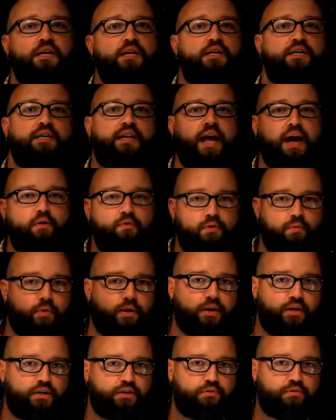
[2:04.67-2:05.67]
Now what we're
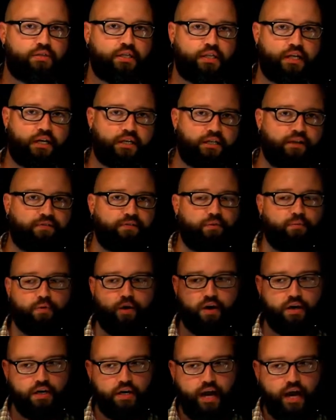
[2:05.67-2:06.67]
going to do is a little different. We're
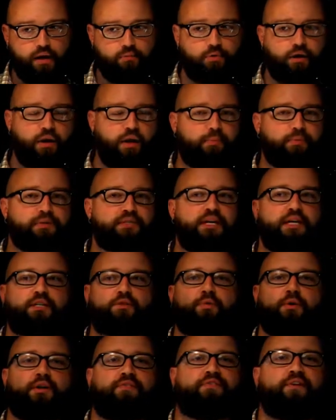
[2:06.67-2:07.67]
not going to add them all up and take
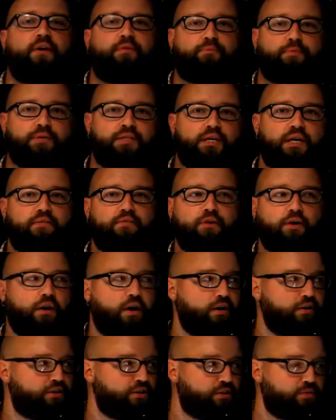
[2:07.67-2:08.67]
25% of our
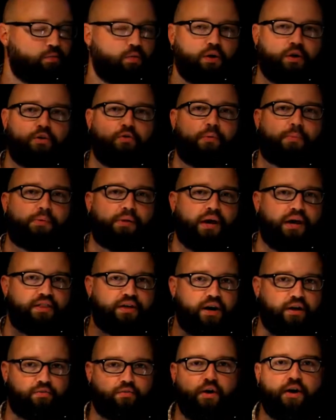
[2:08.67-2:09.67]
largest. We're going to apply
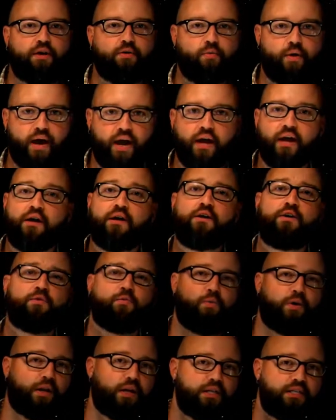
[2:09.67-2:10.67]
that right away.
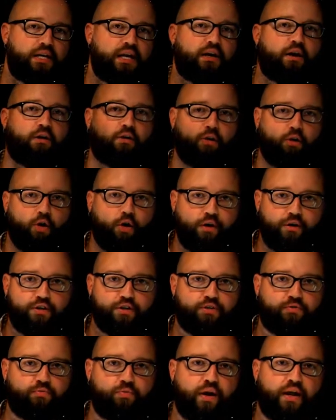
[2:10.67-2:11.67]
We're going to take our
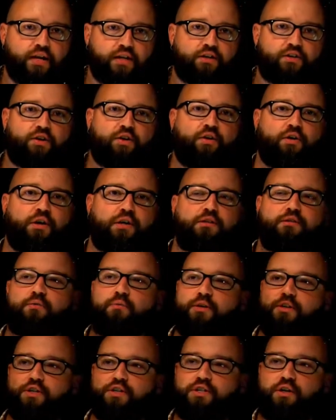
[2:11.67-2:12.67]
largest rated current,
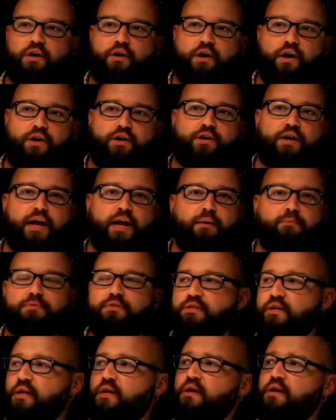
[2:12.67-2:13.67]
which is our 100
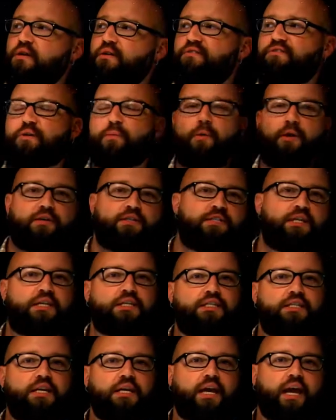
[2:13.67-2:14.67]
amps from our
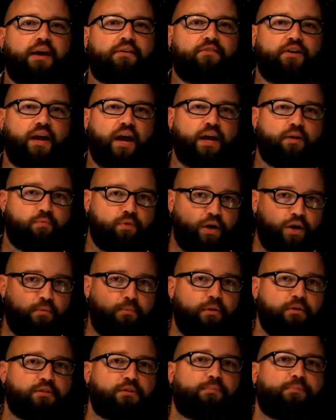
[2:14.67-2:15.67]
60 kVA, and we're going to
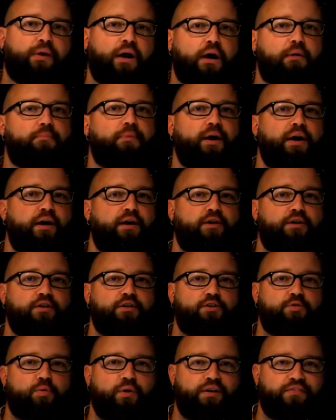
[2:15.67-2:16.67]
multiply it by
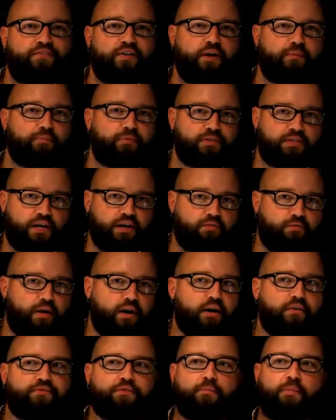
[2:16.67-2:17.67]
125% right
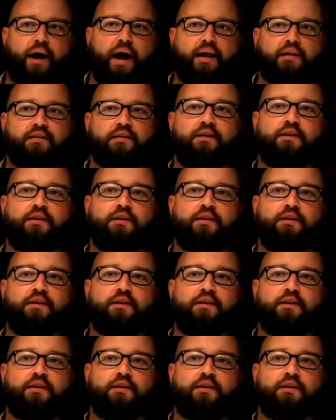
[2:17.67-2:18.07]
off the bat.